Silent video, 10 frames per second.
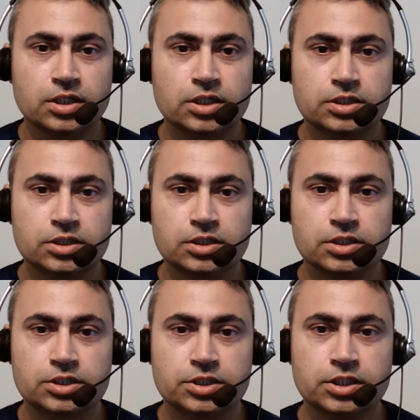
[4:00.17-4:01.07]
estate
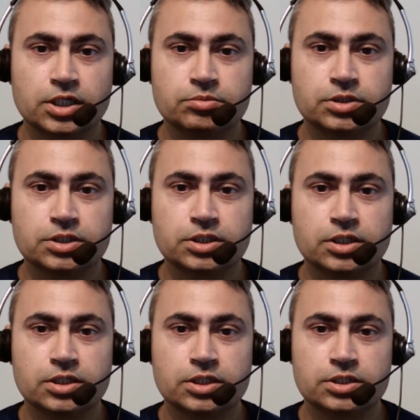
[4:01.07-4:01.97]
industry, I mean
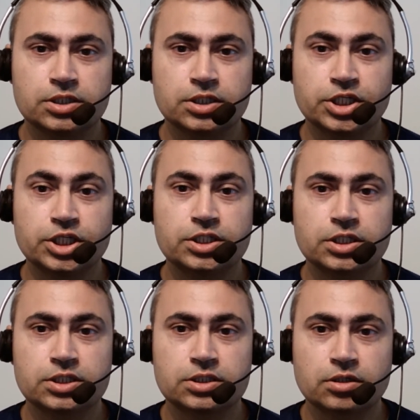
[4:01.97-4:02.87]
real estate
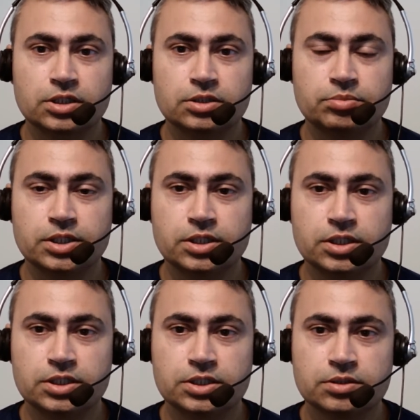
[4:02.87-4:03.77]
agents, not the
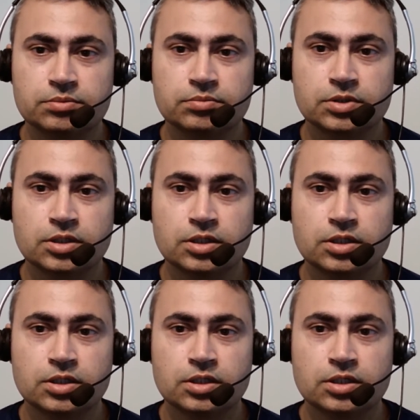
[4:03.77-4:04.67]
builders,
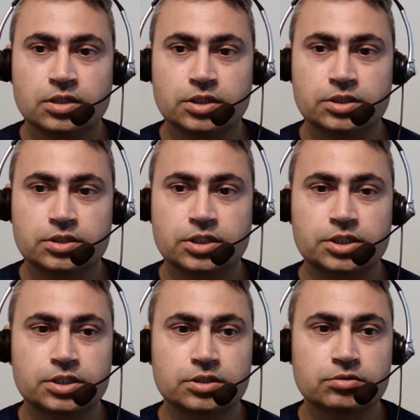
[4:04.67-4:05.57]
is
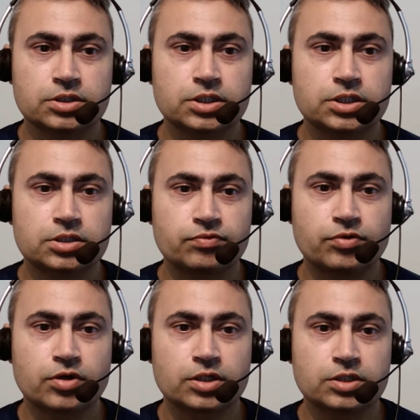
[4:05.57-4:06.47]
catering to the needs of
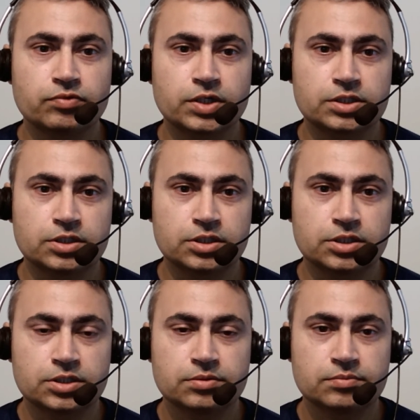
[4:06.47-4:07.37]
foreign
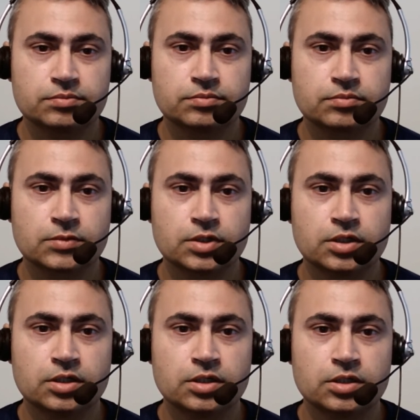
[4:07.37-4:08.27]
investors.
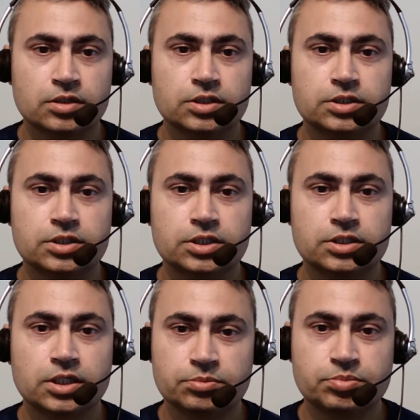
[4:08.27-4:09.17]
These days,
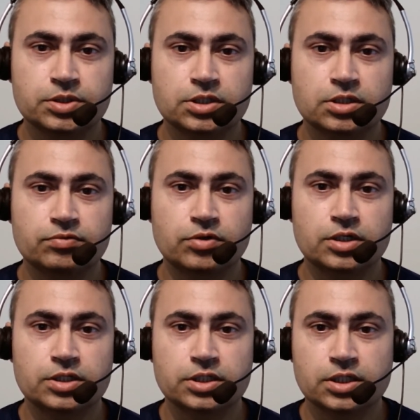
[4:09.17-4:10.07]
90% of all
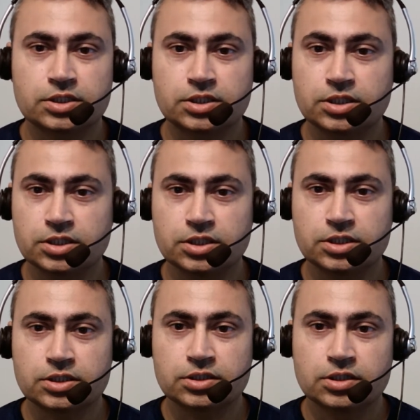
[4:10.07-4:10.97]
real estate
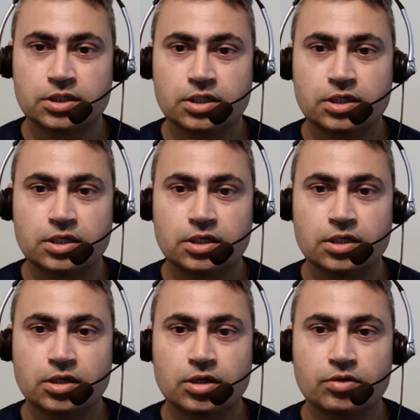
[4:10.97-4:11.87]
agents
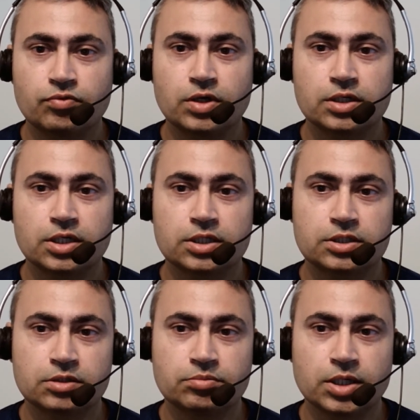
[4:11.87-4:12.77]
are of one
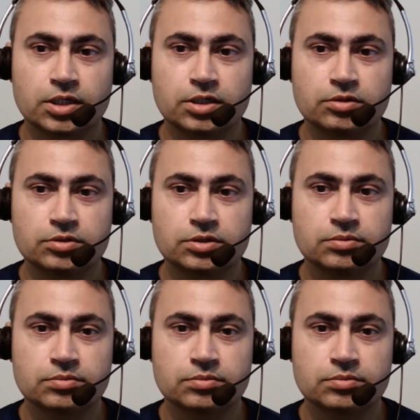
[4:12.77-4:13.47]
ethnic background,